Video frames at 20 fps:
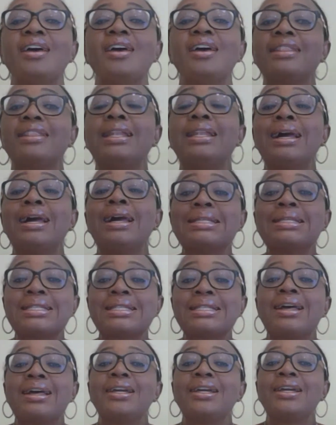The
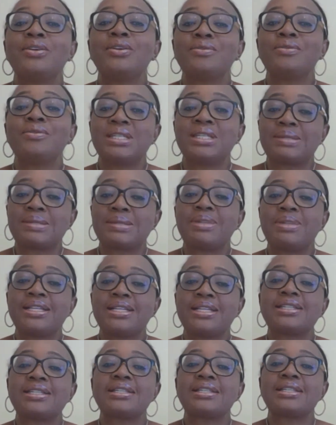last line of this
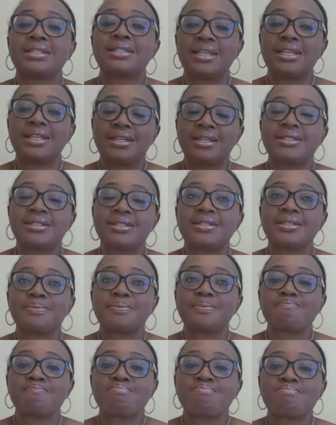blessing says,
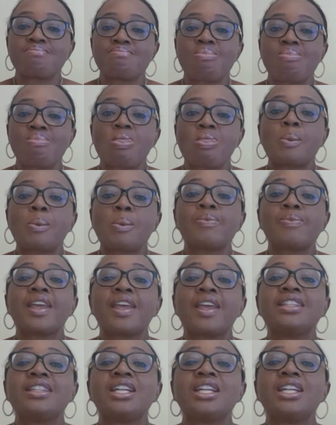
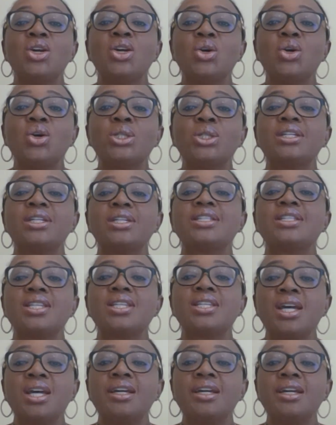"The Lord
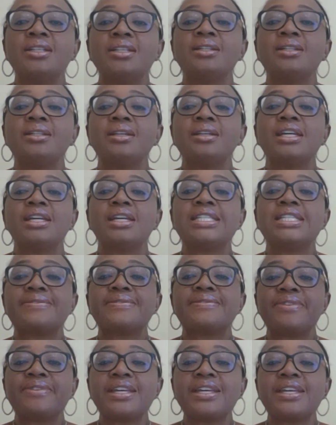turn
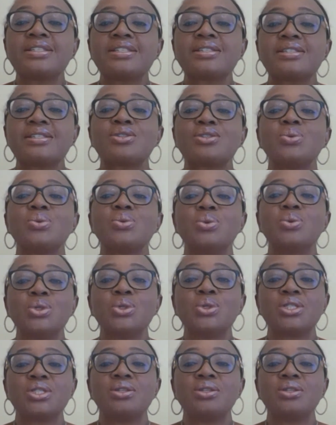his face
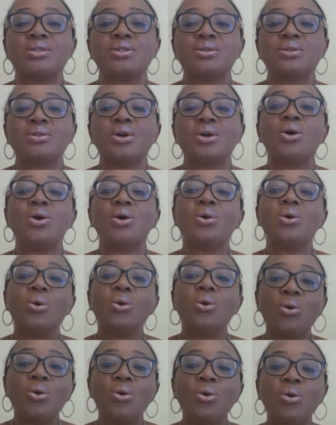towards you,"
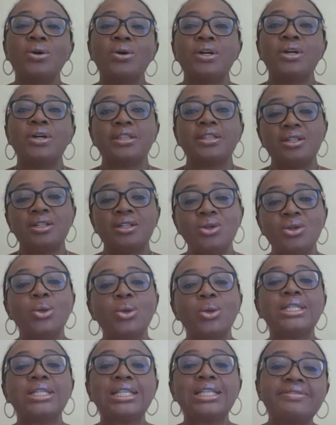or "The
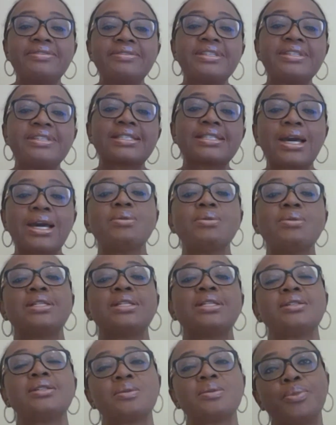Lord lift his
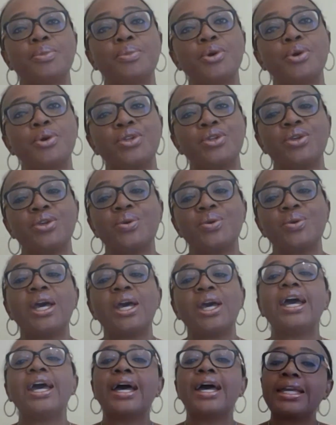countenance upon you
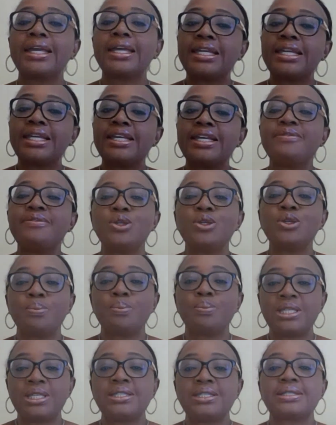and give you
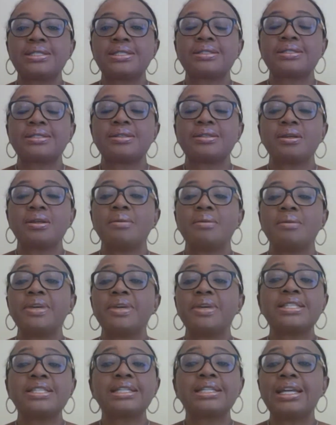peace."
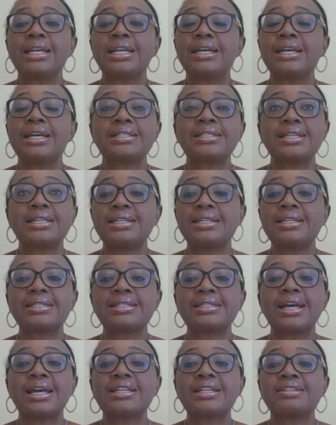Basically, I see
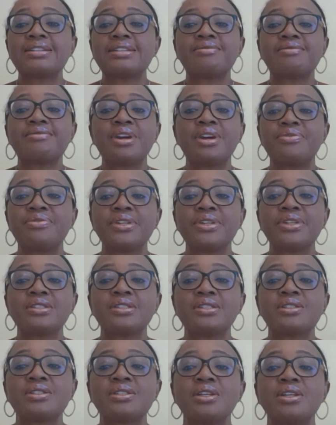this as a
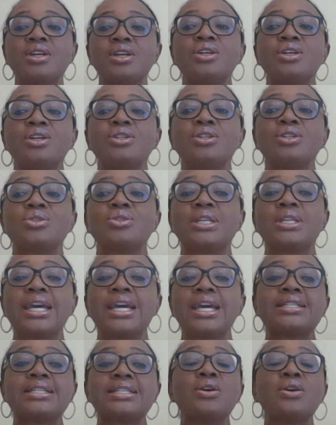reference to
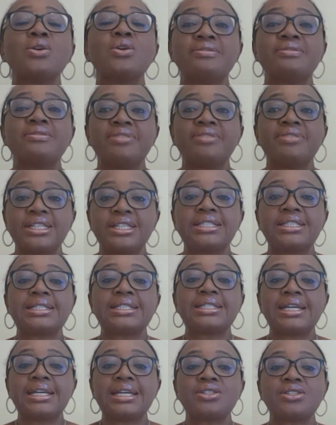getting undivided
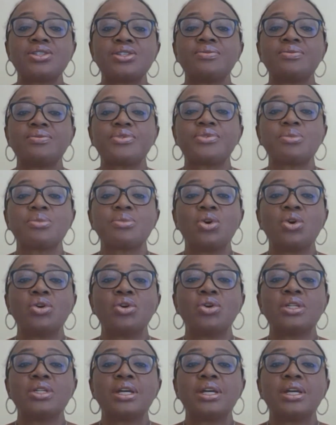attention from
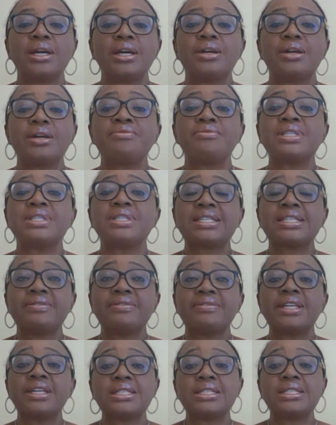God and
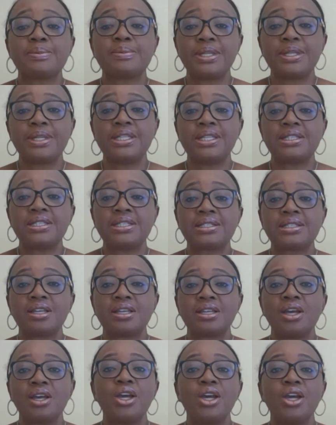receiving his peace,
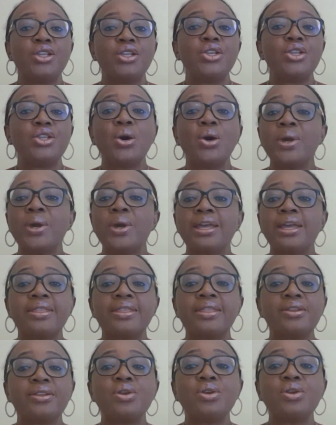knowing
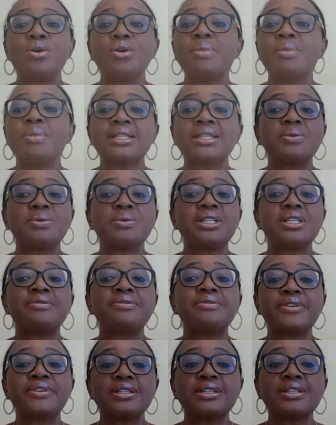that no matter what
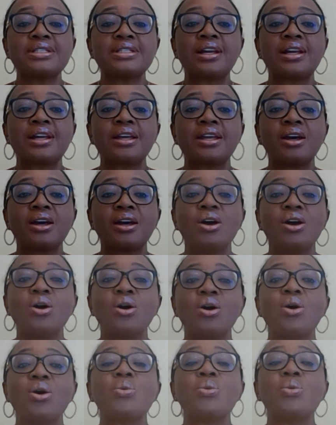it feels like
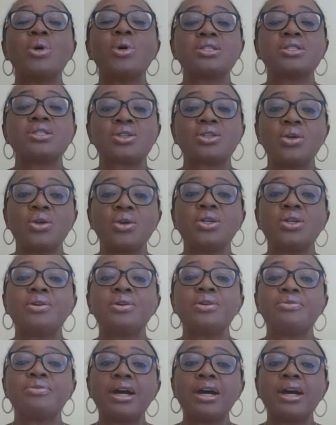or what is going on
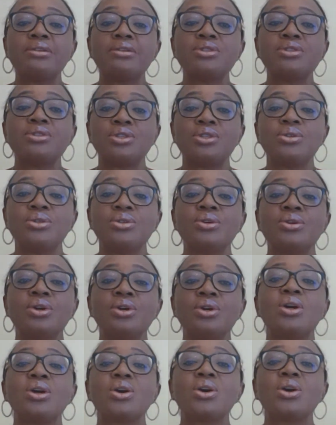around you,
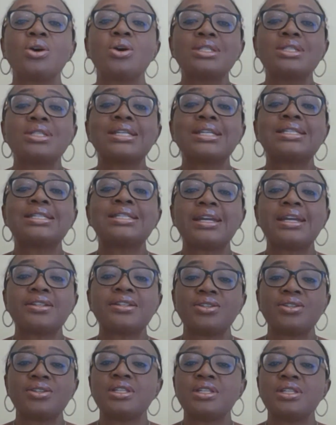God's
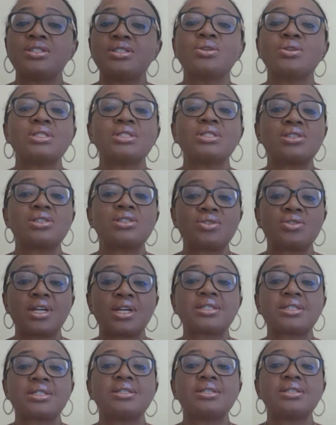attention is not
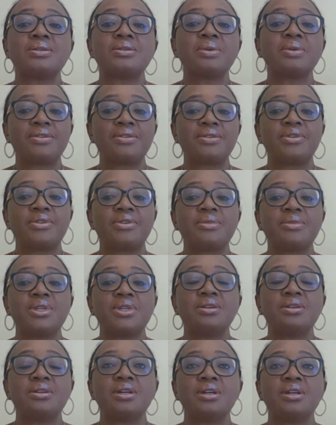distracted away from
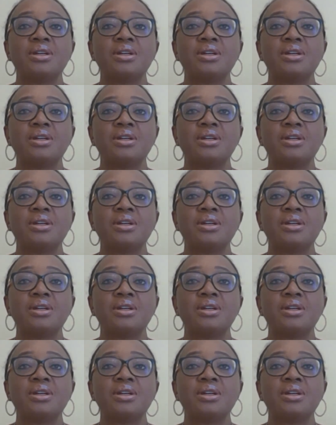you.